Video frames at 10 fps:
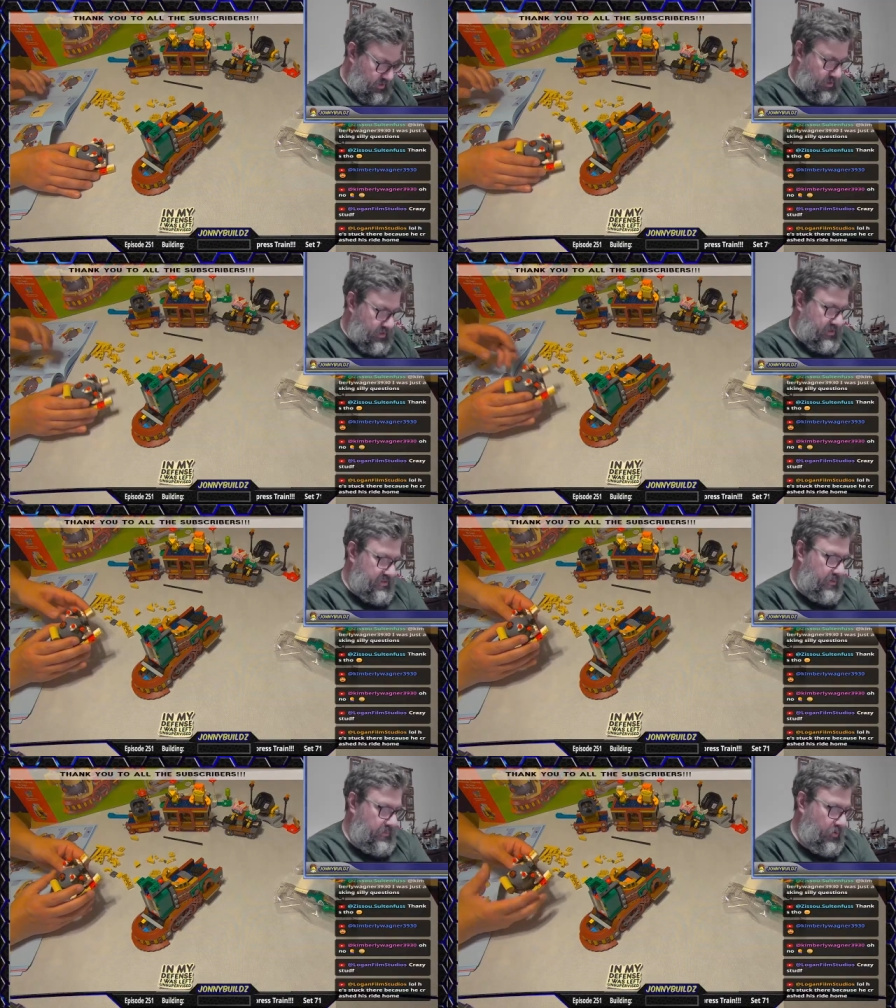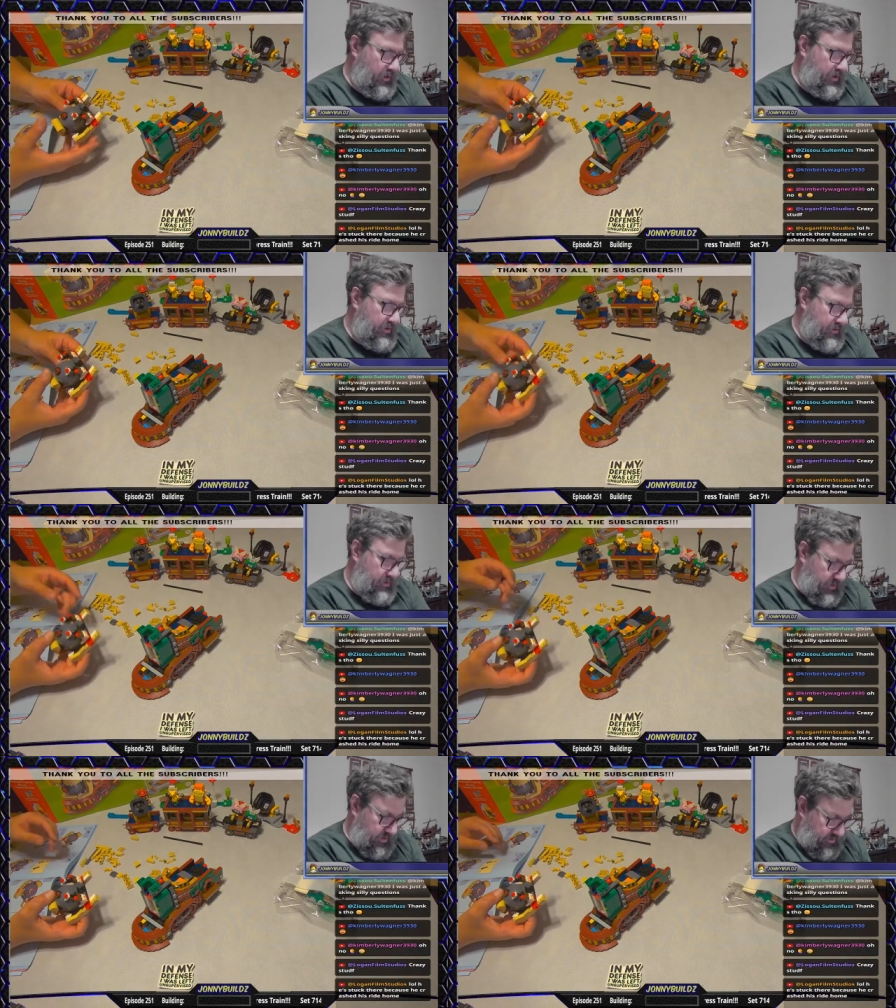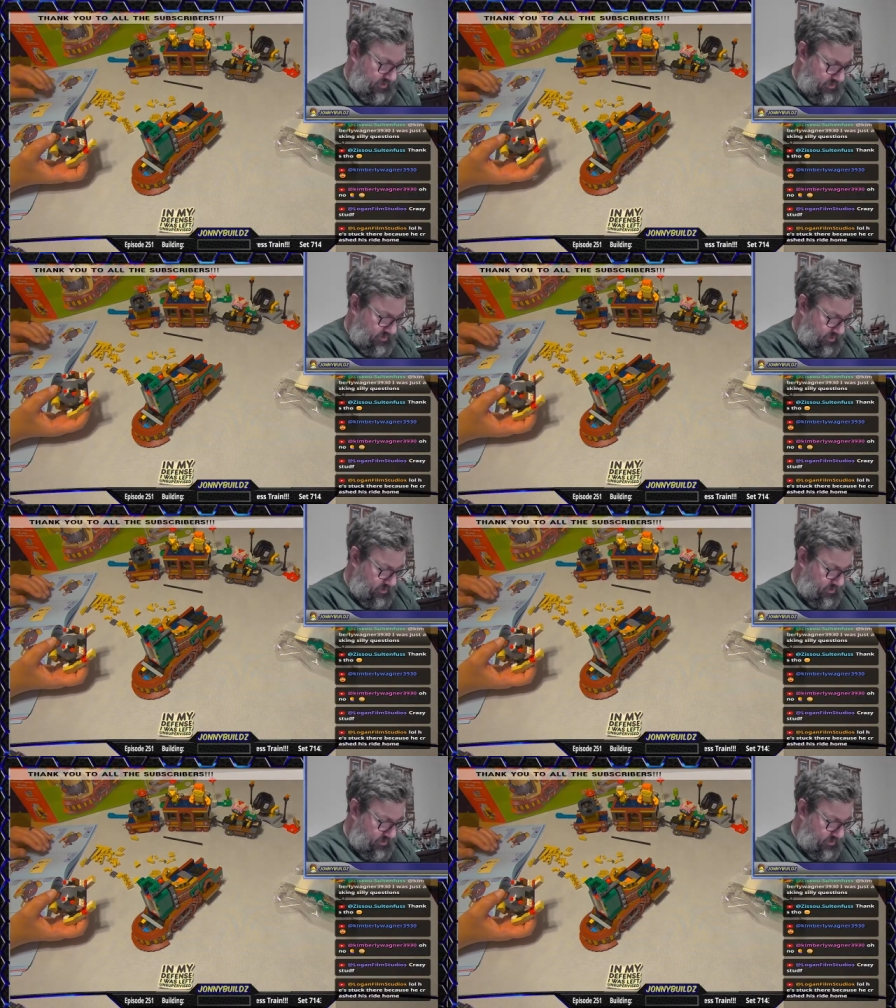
And at some point, as I said,